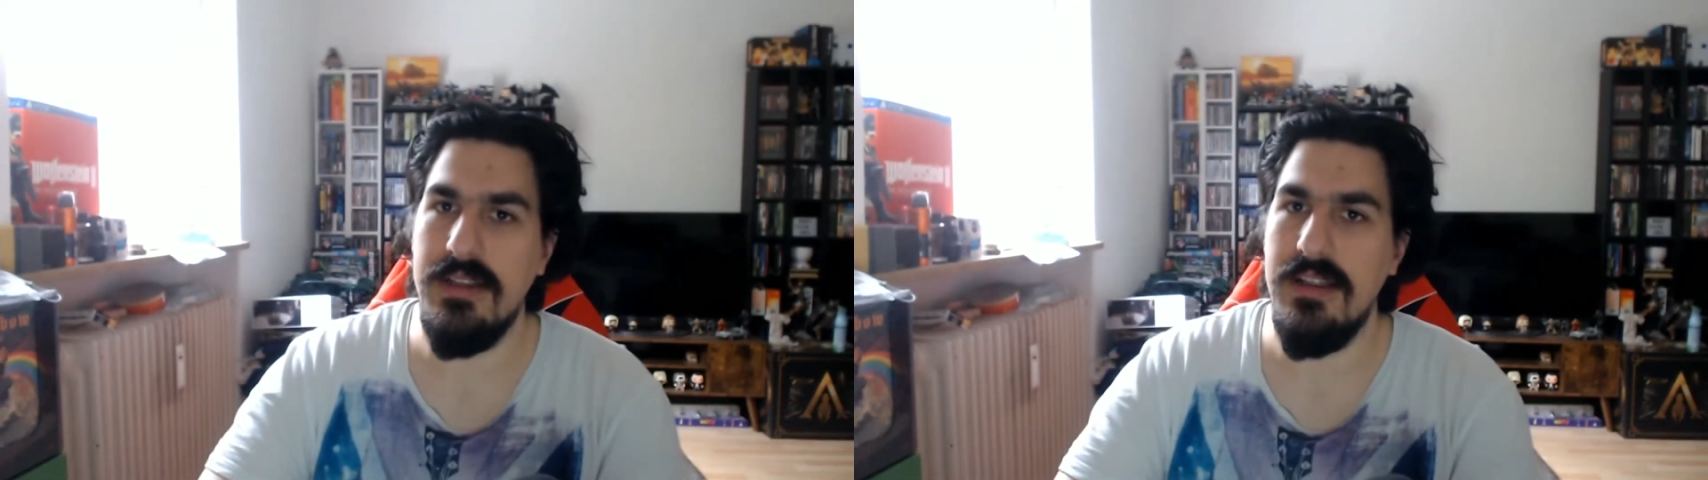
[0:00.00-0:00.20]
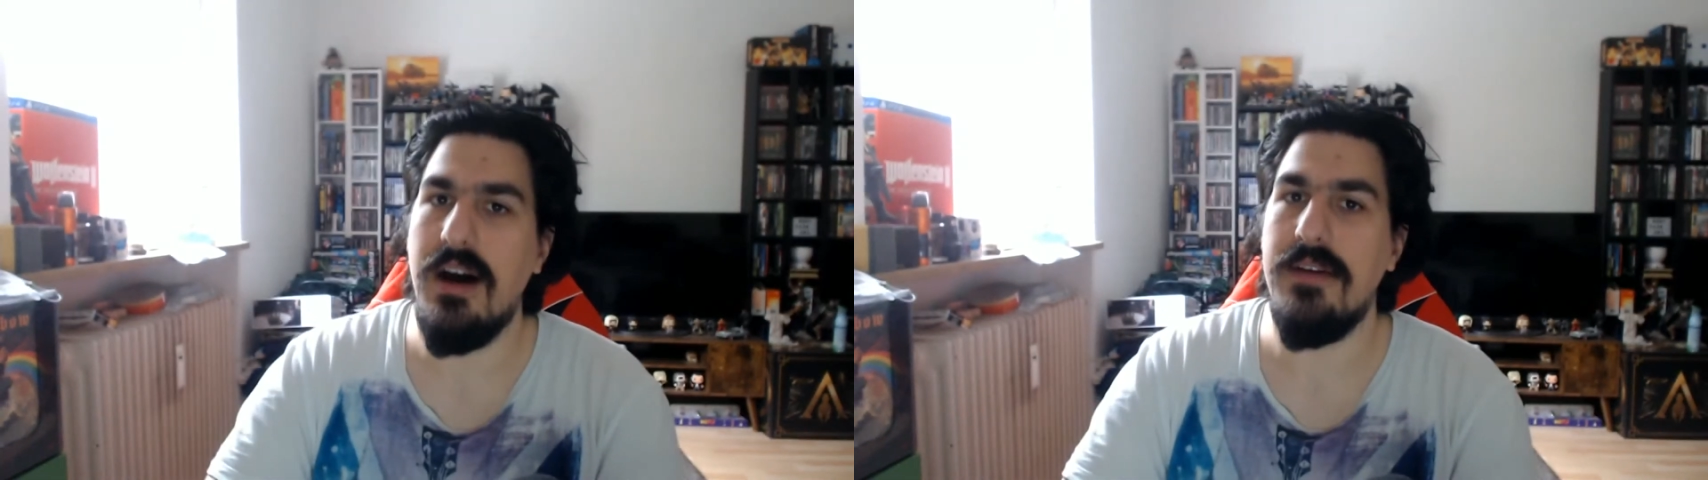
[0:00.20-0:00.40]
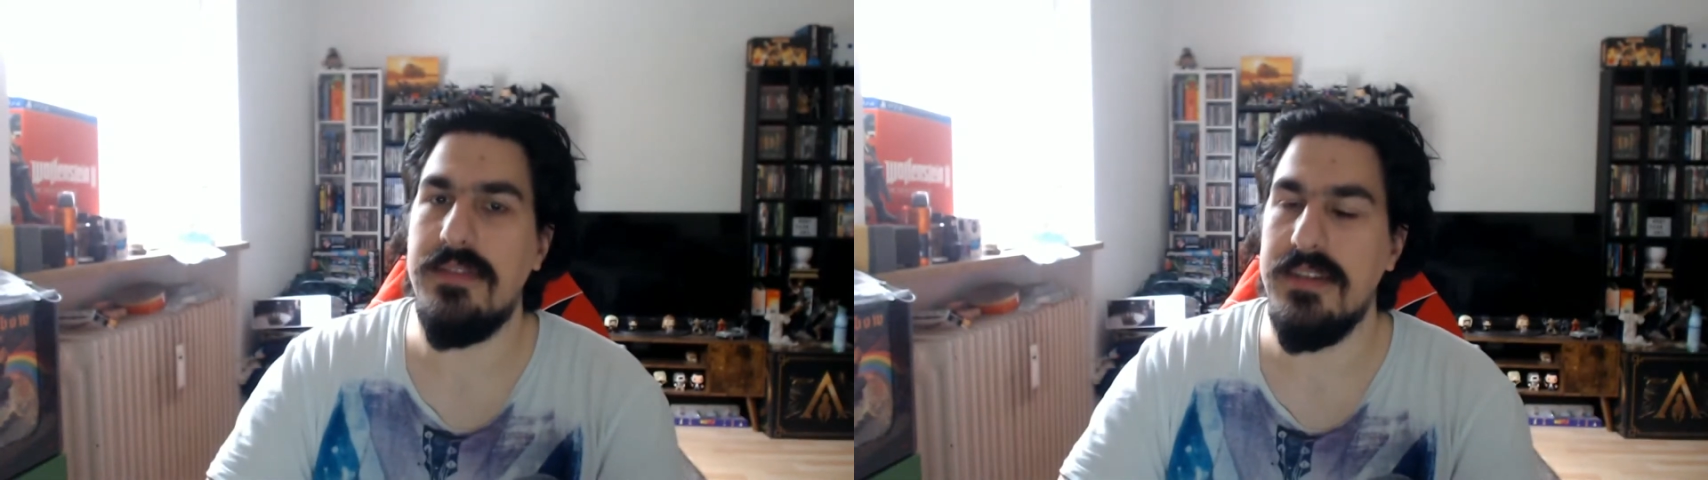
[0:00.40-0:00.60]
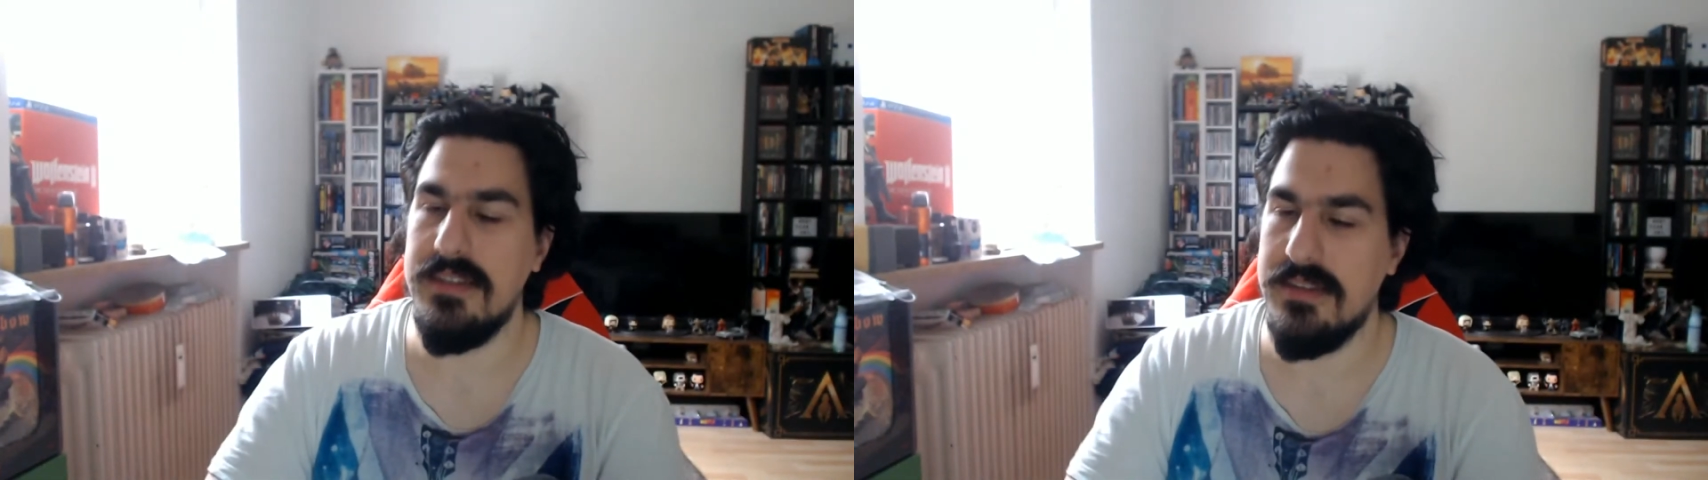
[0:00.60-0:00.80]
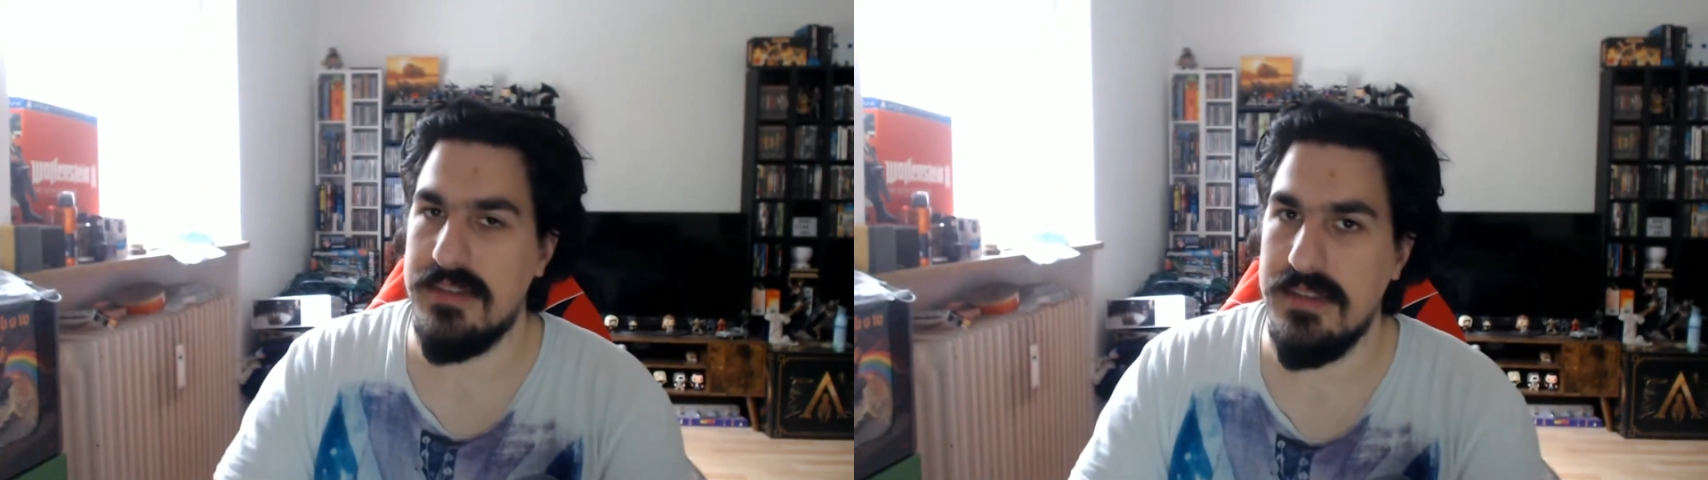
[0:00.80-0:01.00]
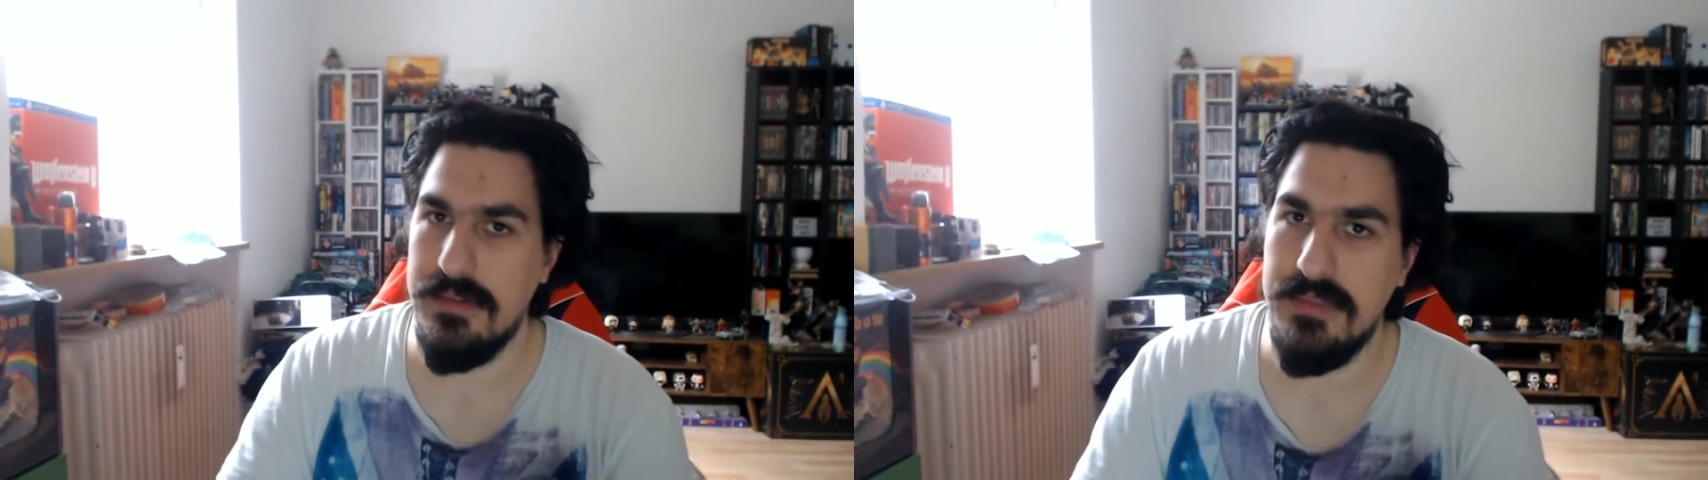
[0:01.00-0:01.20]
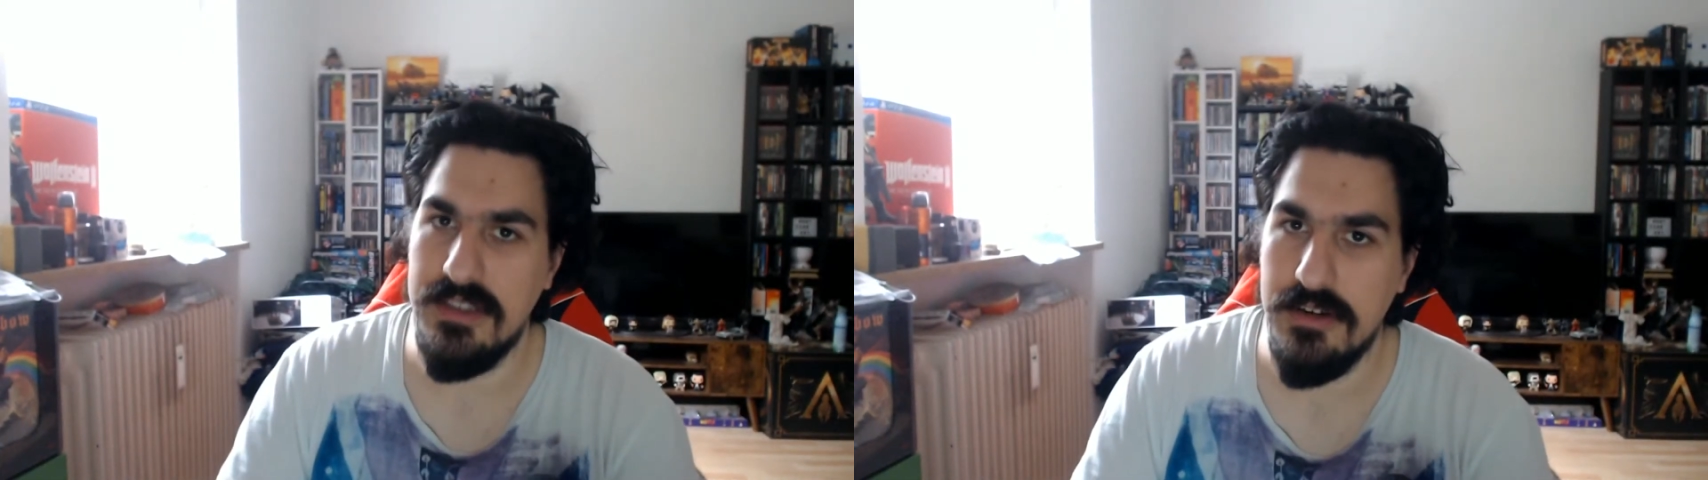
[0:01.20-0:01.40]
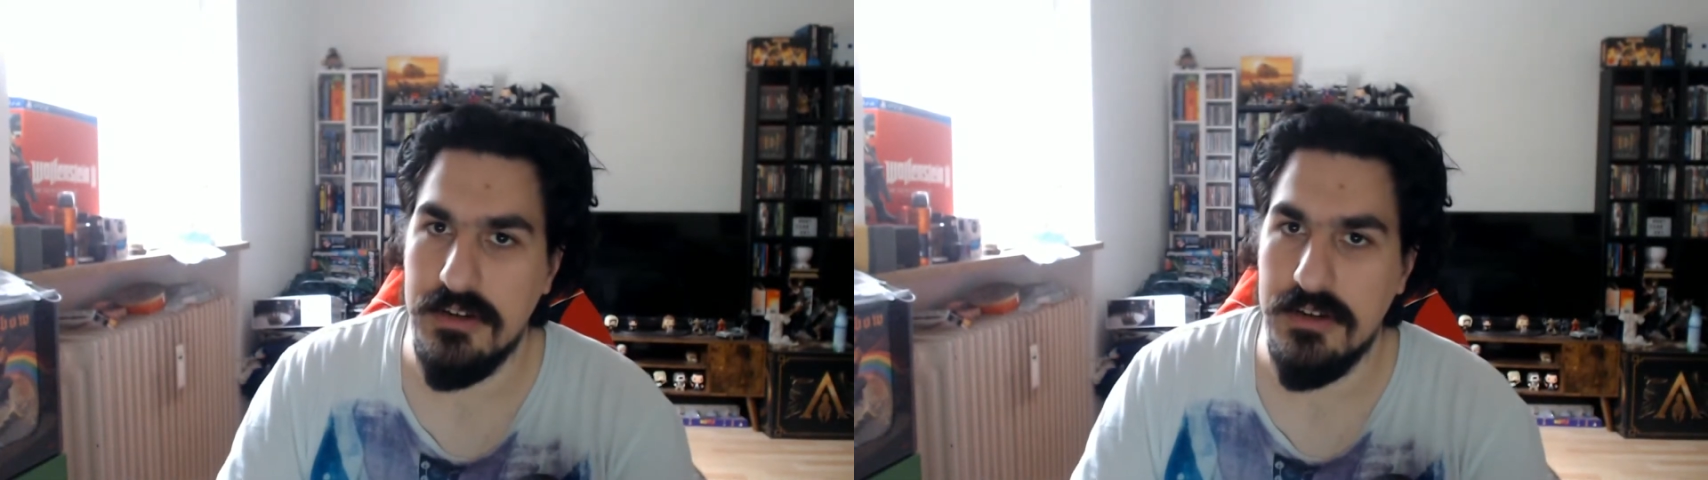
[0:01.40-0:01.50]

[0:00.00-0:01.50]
loved is the cinematography.